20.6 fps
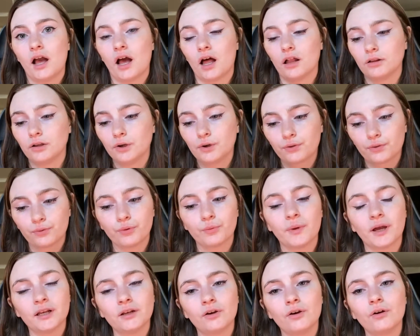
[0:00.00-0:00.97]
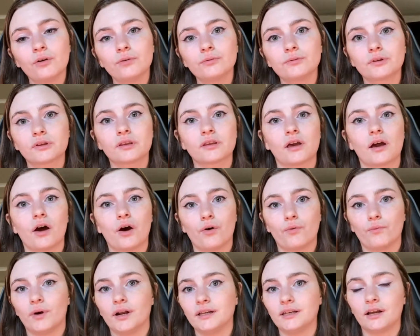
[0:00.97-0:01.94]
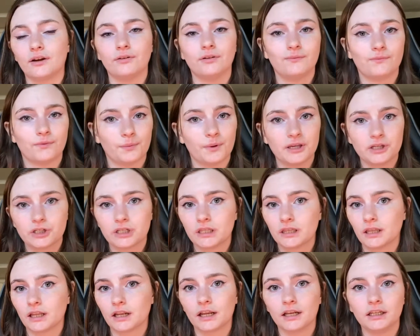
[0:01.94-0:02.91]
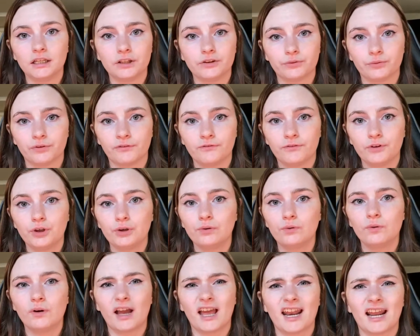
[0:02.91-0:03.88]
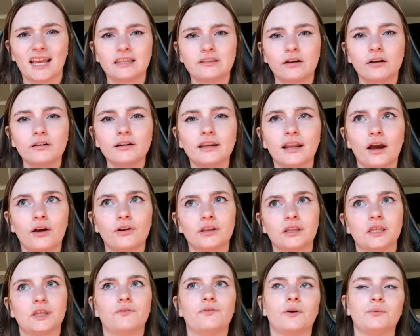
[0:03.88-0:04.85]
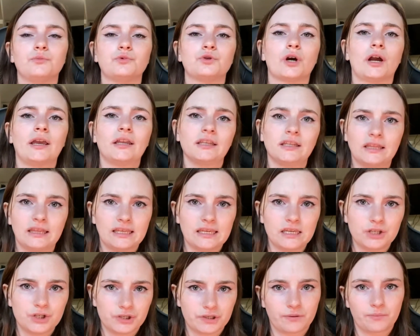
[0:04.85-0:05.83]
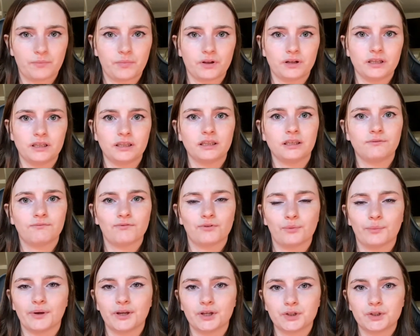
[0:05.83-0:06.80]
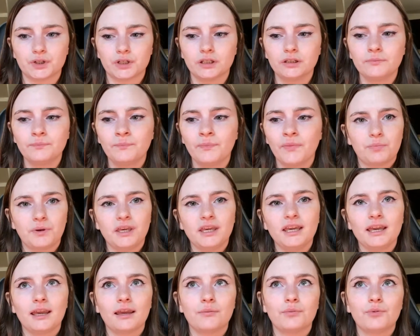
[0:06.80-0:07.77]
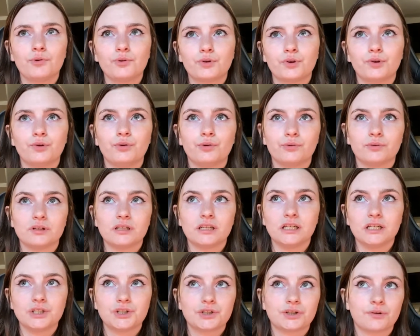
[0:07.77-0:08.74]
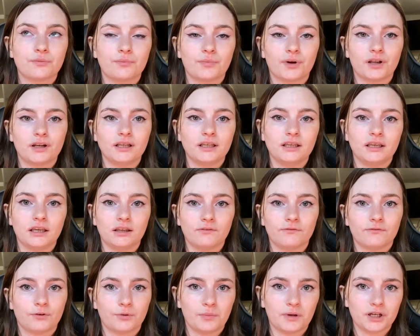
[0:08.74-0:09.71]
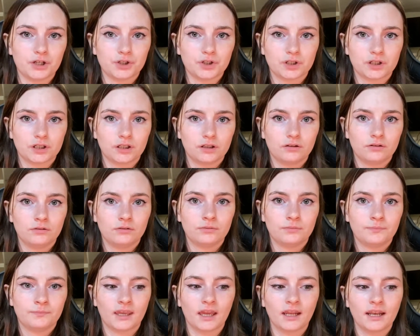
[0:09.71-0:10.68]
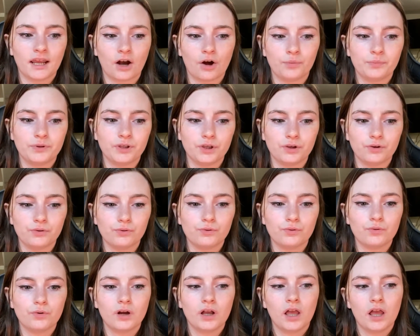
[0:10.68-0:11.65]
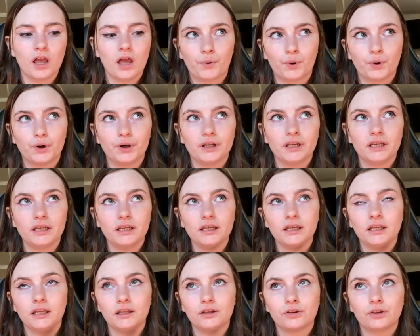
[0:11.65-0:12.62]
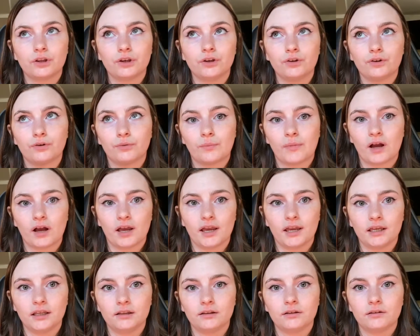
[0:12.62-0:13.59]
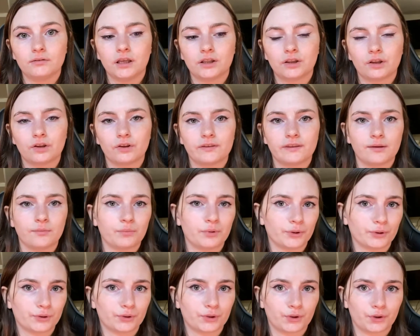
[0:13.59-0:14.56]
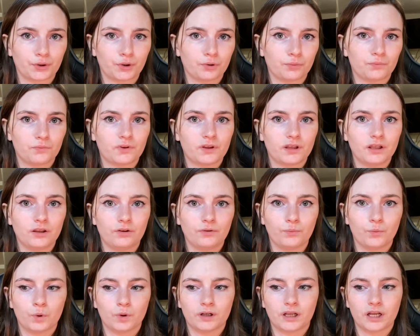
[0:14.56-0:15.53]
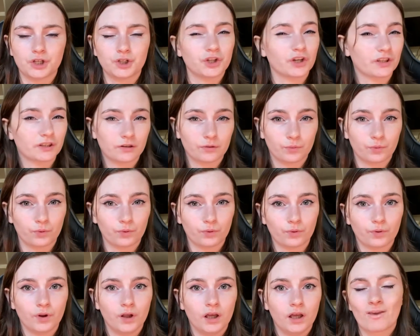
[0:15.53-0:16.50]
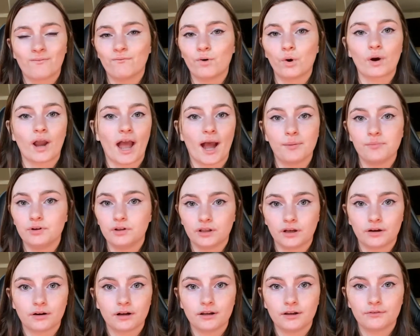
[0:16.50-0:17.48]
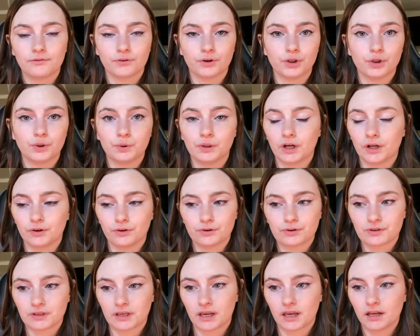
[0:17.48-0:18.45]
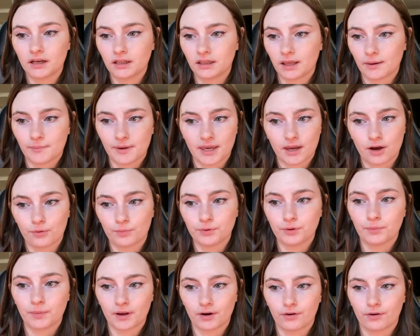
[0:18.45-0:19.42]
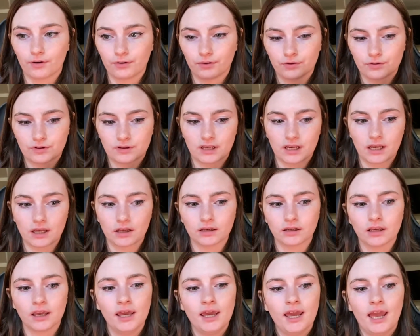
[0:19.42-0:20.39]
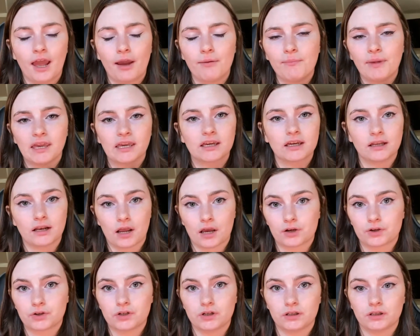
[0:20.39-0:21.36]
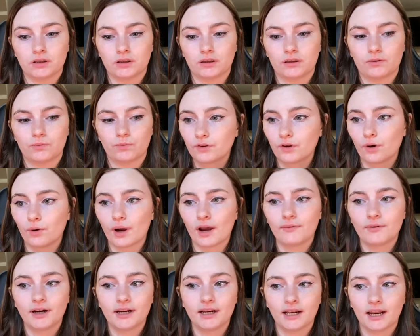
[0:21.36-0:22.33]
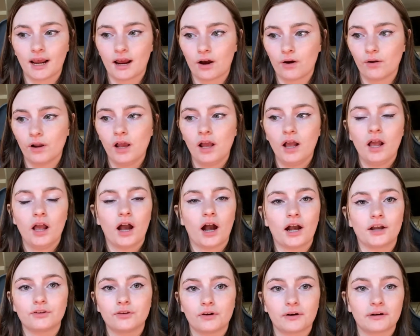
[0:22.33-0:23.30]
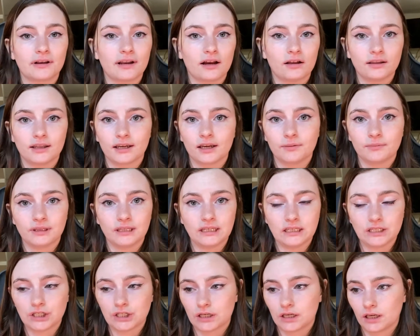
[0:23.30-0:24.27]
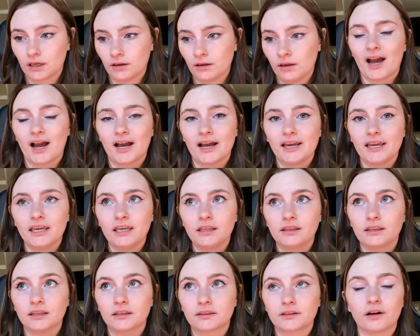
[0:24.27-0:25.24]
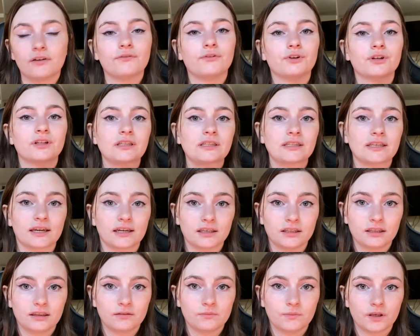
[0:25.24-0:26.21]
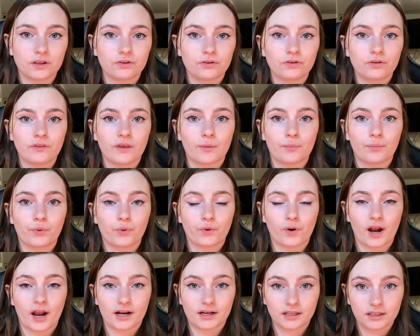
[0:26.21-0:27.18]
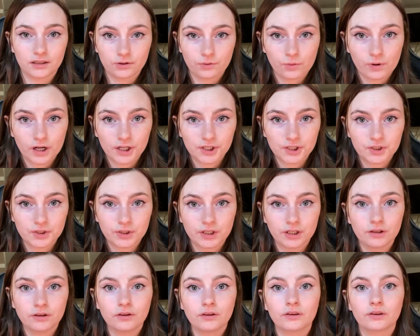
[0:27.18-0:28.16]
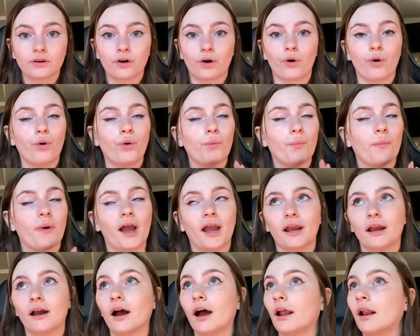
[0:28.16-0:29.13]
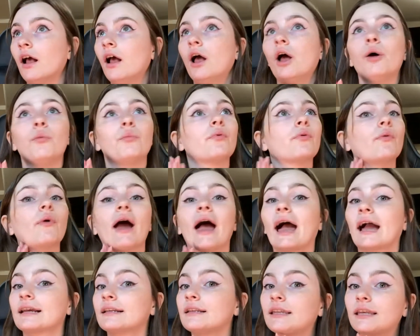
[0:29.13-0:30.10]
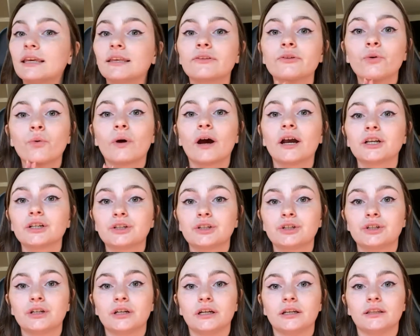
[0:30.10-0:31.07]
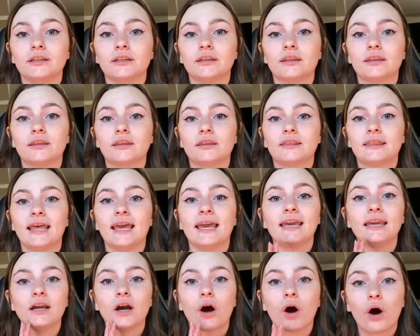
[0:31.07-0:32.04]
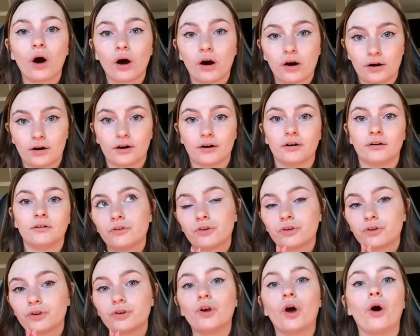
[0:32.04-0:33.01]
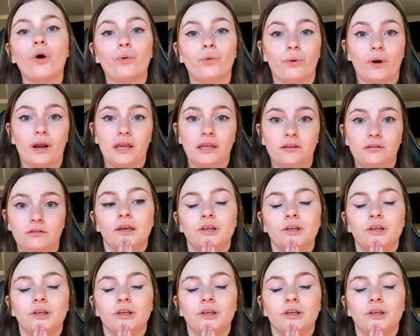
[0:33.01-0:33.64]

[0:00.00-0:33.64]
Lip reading: I'll look through my notes, I'll write down information that I need to review, and I talk it out as if I'm trying to teach somebody the information. Being able to teach somebody information can help you put it into your mind, into simpler terms, into more digestible vocabulary for you to understand, and that may help you better understand and make connections. So I write it out, I talk it out like I'm teaching. I discovered in second semester that practice questions, oh my god, Practice questions. They are so great.